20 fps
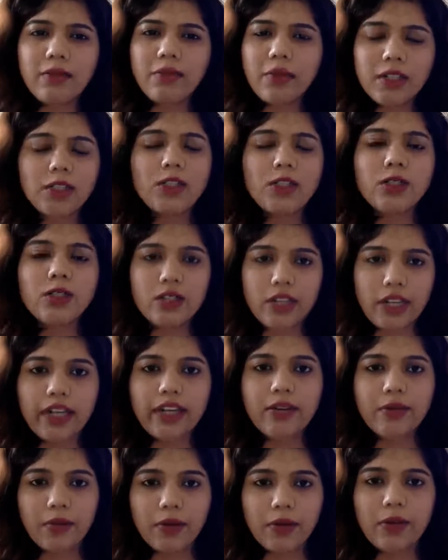that much to
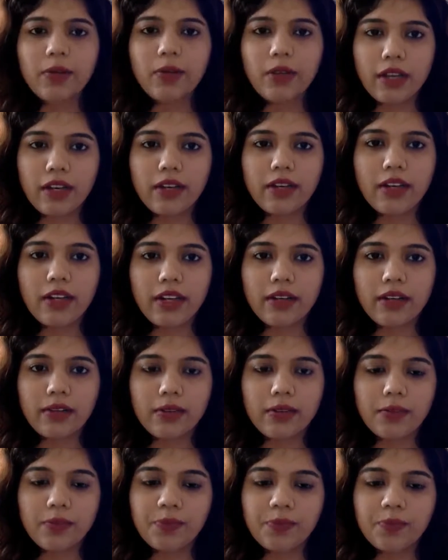write when you get a letter.